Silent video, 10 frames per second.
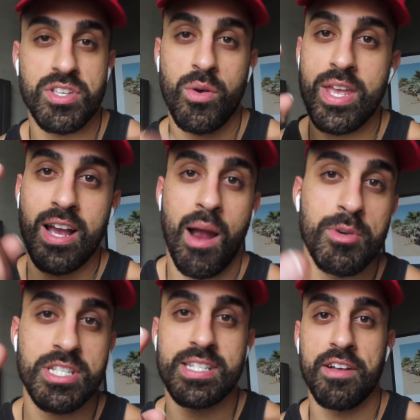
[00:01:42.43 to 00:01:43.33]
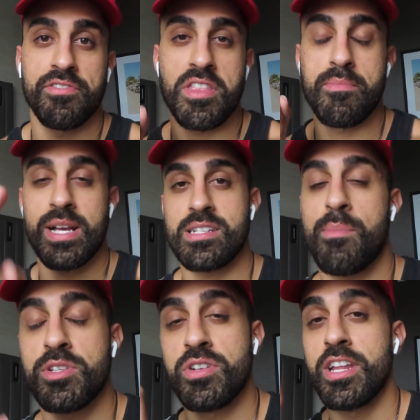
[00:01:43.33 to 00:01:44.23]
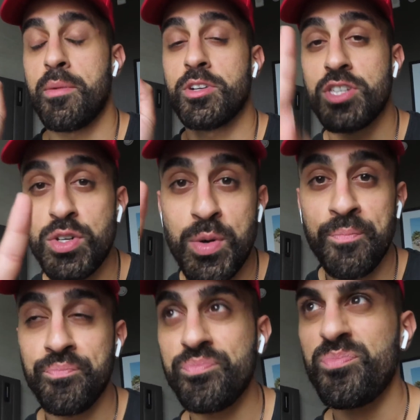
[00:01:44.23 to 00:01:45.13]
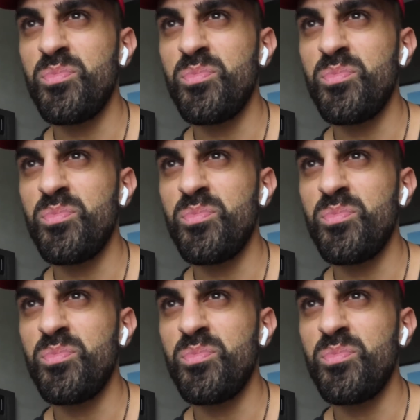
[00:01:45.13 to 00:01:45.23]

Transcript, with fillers: So e-commerce is definitely the best opportunity. Number 2.